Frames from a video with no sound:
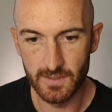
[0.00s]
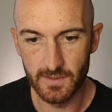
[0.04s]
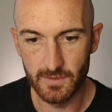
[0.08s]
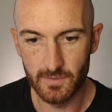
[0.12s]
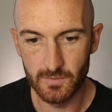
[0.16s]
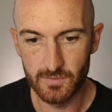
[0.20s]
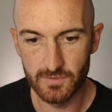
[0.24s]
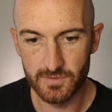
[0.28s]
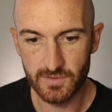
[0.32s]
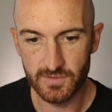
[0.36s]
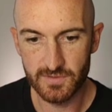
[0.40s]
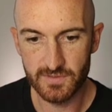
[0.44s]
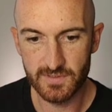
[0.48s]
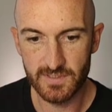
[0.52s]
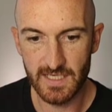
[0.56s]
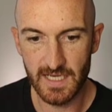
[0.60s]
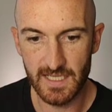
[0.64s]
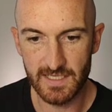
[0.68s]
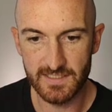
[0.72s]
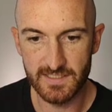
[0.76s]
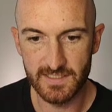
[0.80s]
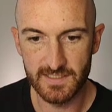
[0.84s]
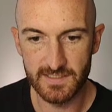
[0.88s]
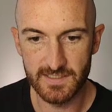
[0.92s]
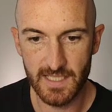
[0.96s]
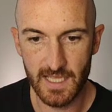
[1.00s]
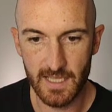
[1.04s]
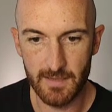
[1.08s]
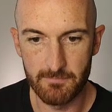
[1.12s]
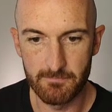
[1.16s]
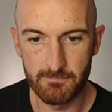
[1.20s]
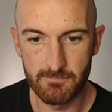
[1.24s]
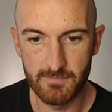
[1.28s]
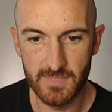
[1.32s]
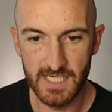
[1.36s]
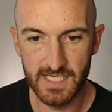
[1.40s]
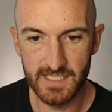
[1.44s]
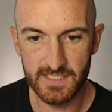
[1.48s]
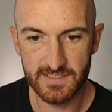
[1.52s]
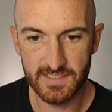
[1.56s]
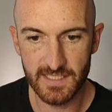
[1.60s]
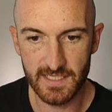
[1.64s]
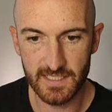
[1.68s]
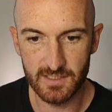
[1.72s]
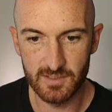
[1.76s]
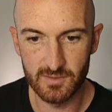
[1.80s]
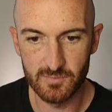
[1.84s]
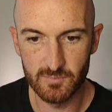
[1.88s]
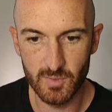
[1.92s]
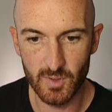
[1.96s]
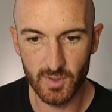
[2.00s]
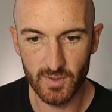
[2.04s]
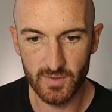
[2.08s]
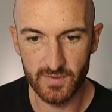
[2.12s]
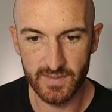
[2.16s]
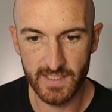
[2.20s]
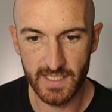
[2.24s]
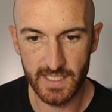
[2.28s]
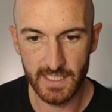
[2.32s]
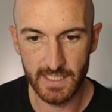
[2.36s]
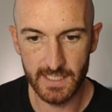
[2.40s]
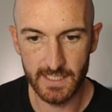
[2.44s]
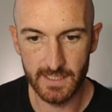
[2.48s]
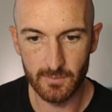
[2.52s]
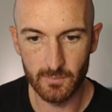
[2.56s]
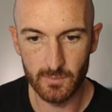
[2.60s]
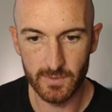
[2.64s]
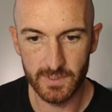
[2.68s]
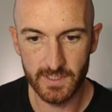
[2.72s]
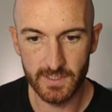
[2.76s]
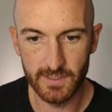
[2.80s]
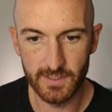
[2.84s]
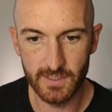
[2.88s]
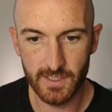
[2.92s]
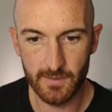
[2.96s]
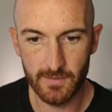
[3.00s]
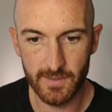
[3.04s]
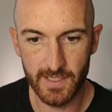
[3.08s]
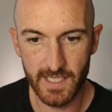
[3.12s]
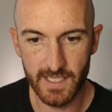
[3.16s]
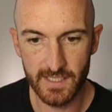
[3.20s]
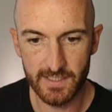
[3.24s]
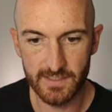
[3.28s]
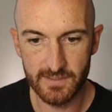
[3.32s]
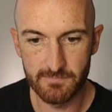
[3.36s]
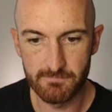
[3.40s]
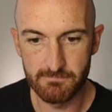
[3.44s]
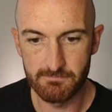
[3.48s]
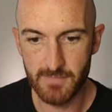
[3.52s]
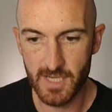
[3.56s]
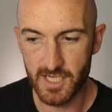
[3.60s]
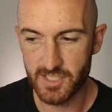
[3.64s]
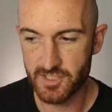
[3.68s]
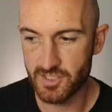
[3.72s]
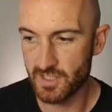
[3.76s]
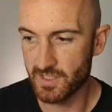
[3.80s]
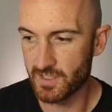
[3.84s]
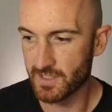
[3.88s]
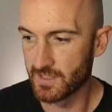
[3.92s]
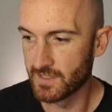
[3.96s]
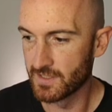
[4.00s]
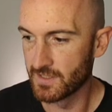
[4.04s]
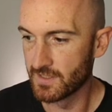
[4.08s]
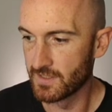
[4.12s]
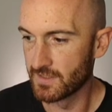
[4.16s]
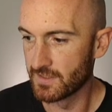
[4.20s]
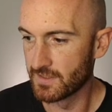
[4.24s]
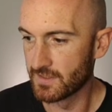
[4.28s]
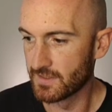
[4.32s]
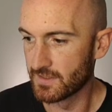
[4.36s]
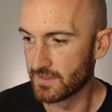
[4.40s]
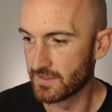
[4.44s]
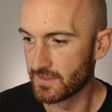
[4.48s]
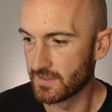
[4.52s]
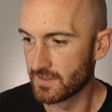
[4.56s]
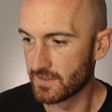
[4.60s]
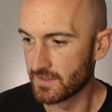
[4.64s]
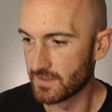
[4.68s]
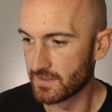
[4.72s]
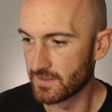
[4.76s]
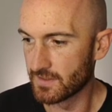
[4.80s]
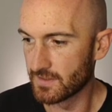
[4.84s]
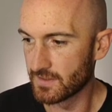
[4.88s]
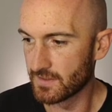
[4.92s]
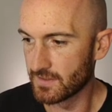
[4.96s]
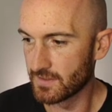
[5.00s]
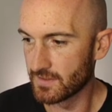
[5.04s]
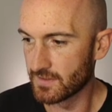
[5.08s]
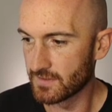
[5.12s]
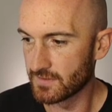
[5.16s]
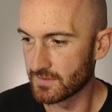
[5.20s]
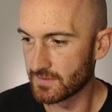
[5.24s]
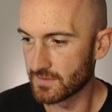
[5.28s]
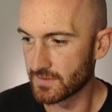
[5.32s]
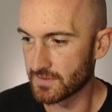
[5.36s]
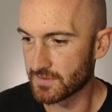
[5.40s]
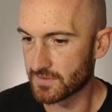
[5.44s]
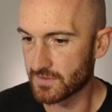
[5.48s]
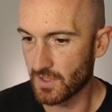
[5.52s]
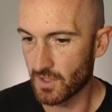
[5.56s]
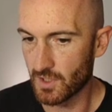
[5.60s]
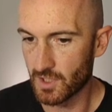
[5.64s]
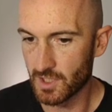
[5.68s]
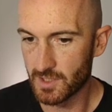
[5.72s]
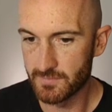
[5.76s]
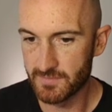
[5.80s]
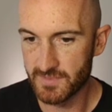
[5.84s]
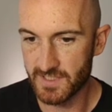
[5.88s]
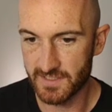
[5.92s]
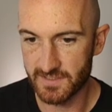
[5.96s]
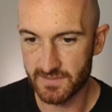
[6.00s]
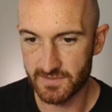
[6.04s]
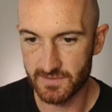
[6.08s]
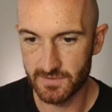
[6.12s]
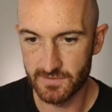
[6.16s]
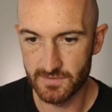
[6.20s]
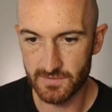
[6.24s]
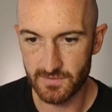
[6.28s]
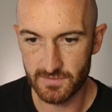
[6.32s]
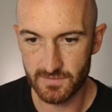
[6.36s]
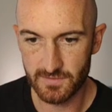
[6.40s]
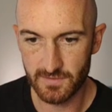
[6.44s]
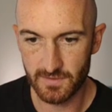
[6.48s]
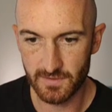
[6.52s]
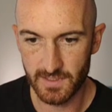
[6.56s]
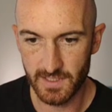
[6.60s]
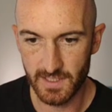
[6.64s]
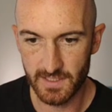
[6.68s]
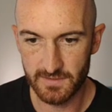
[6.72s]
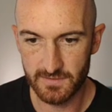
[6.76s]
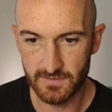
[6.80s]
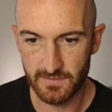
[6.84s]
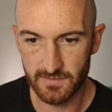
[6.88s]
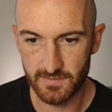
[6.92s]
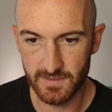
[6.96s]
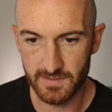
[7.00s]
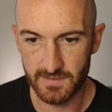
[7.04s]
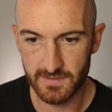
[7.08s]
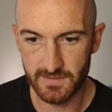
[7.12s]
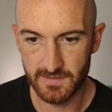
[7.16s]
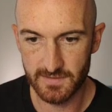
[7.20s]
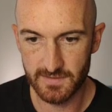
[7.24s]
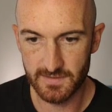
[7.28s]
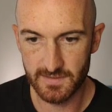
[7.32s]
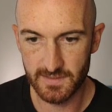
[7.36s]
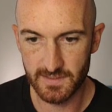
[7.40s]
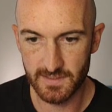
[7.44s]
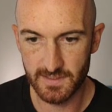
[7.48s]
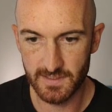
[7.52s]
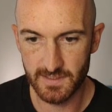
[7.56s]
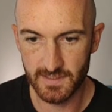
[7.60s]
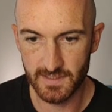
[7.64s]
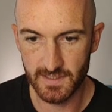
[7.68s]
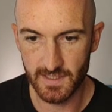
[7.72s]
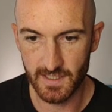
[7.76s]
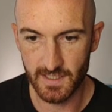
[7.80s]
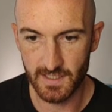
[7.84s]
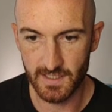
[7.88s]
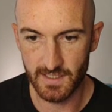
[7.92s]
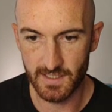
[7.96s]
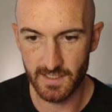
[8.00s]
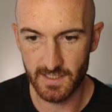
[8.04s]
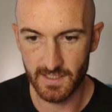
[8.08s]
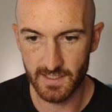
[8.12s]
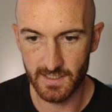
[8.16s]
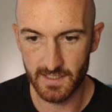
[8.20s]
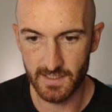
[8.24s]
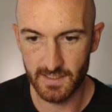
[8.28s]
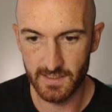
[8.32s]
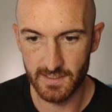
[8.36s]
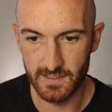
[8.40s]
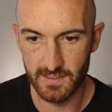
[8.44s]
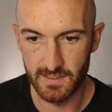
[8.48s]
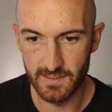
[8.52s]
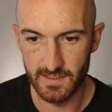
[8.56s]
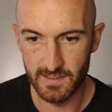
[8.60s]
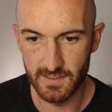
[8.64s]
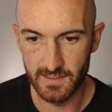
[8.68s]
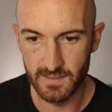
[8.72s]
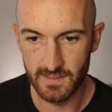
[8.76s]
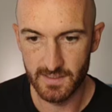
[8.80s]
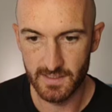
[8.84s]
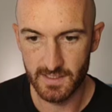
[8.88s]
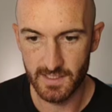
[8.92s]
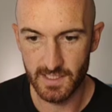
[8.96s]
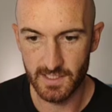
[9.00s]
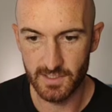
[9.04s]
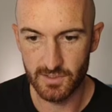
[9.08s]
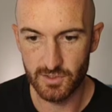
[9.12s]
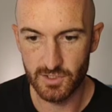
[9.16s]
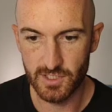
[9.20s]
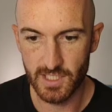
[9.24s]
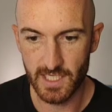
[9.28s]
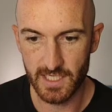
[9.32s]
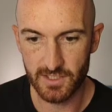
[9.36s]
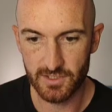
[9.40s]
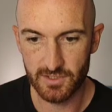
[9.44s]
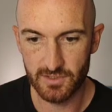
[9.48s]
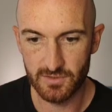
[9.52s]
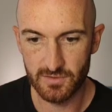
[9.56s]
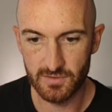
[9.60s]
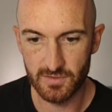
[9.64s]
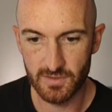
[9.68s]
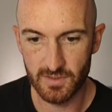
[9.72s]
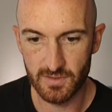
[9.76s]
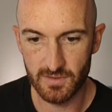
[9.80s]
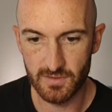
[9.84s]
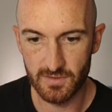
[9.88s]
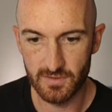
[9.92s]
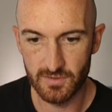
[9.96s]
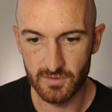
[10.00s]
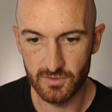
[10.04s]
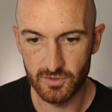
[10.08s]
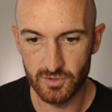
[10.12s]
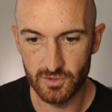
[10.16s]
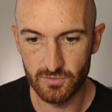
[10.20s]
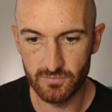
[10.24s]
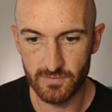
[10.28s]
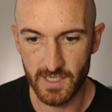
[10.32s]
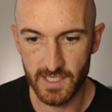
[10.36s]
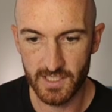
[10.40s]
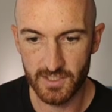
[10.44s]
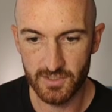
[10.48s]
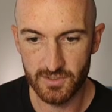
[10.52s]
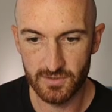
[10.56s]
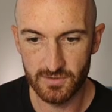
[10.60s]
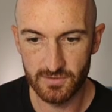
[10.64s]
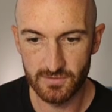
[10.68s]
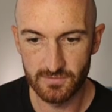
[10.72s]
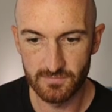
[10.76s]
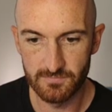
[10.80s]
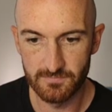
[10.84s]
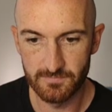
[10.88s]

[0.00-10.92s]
just selecting that millisecond button there, we can go ahead and measure the time distance. Okay, so this is the injection duration.